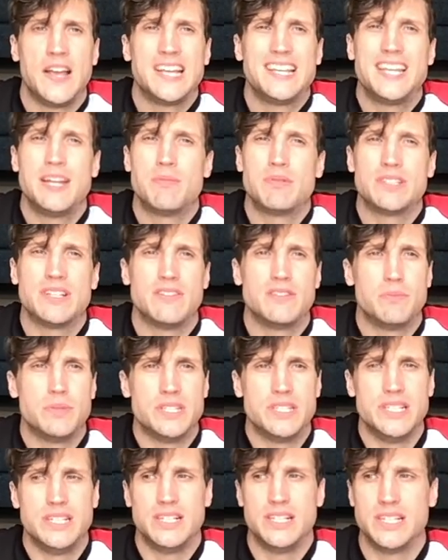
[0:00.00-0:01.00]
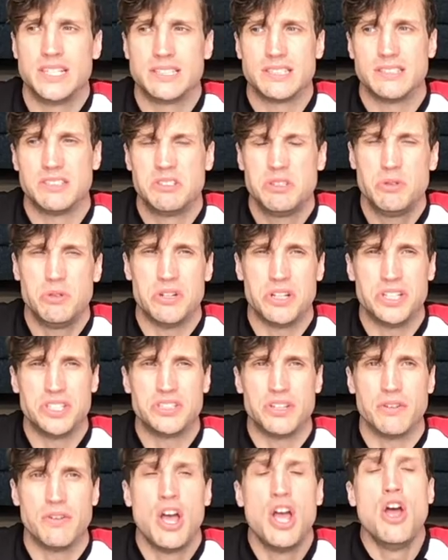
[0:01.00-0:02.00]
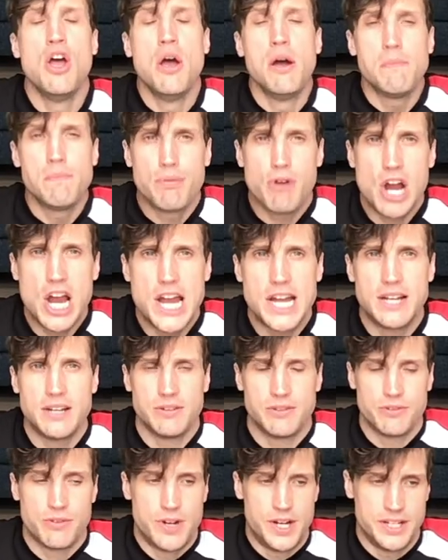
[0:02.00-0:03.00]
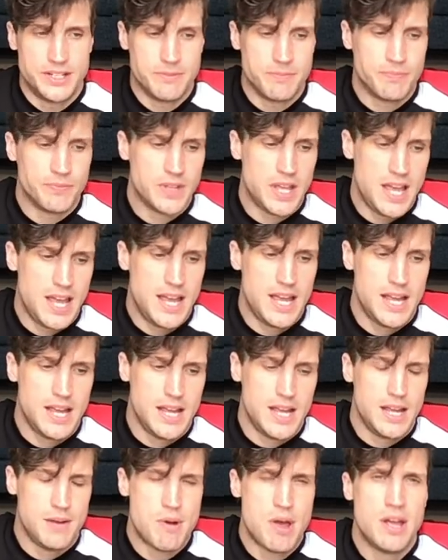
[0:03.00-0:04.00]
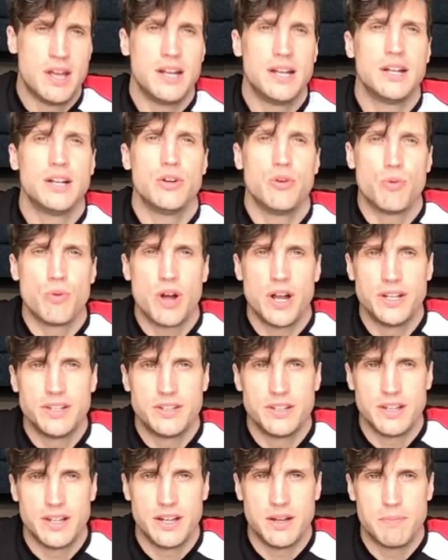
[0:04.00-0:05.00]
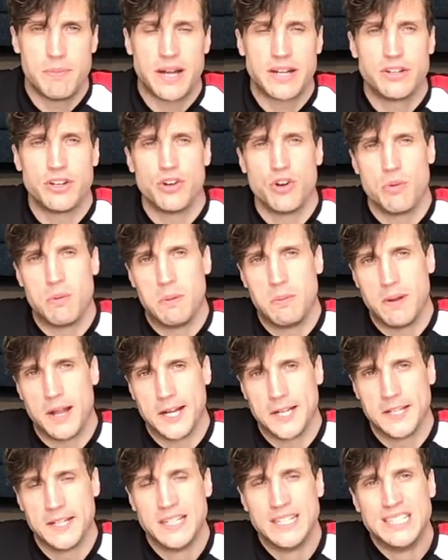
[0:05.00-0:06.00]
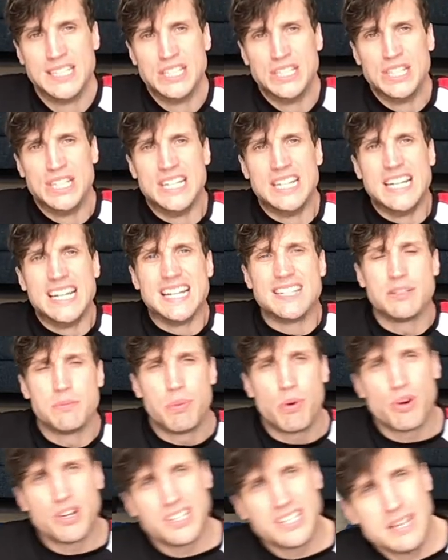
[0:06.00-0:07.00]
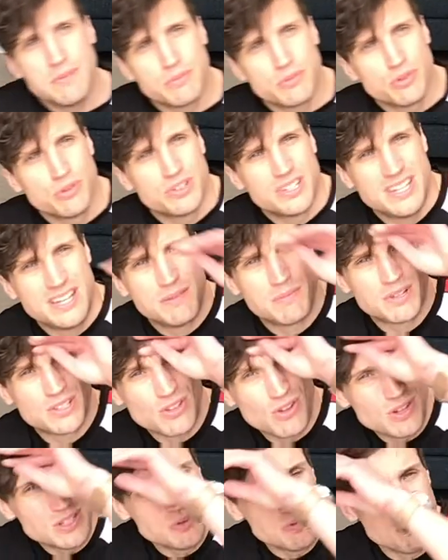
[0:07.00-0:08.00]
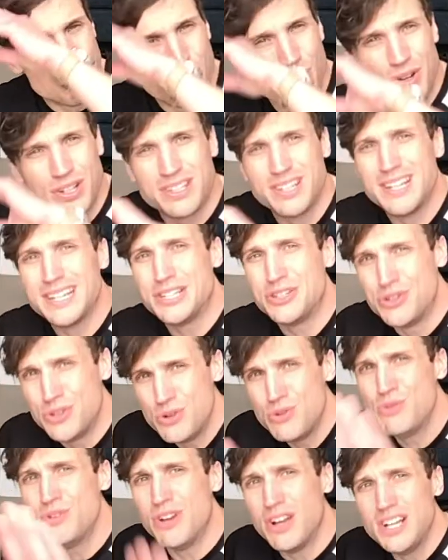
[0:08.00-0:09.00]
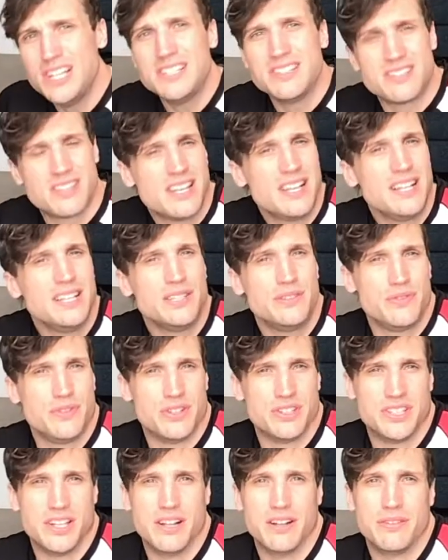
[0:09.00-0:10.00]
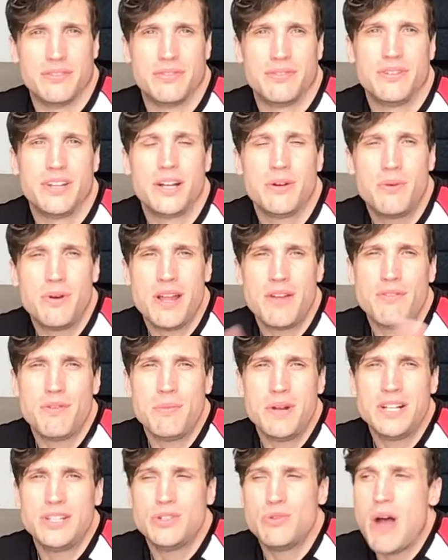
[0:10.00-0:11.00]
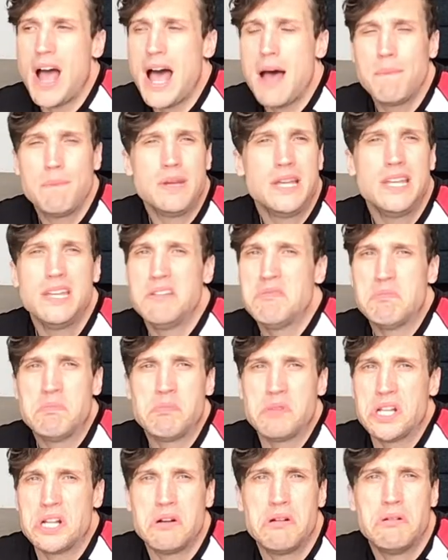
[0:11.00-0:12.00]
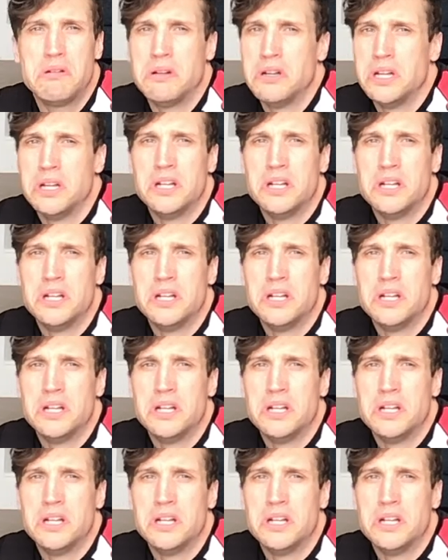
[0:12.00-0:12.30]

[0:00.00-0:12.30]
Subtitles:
Keep yourselves busy, guys, and do nice stuff. Break, break. We're on to back to normal plank. It's important to keep a routine, but it's also important to like do nice things for yourself. Like whatever makes you happy, you know,